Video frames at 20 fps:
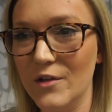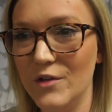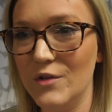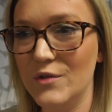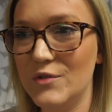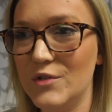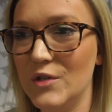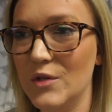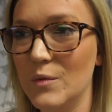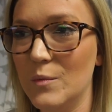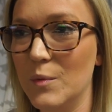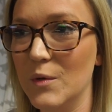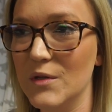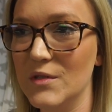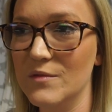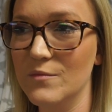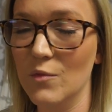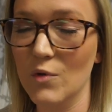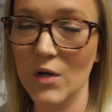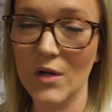YouTube
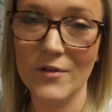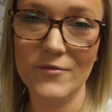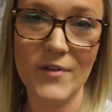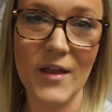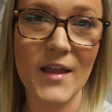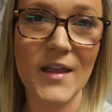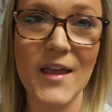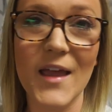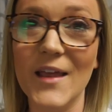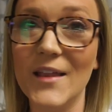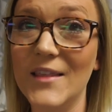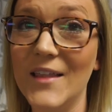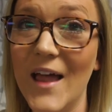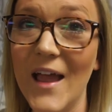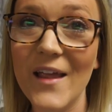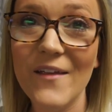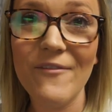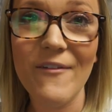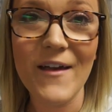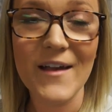was more of like a
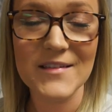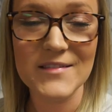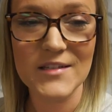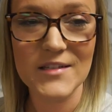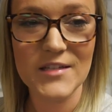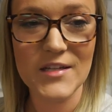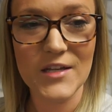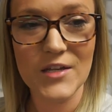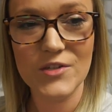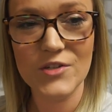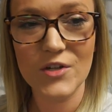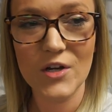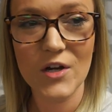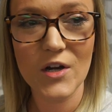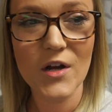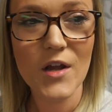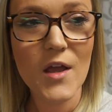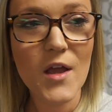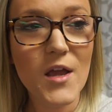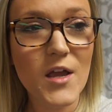life as a
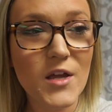teacher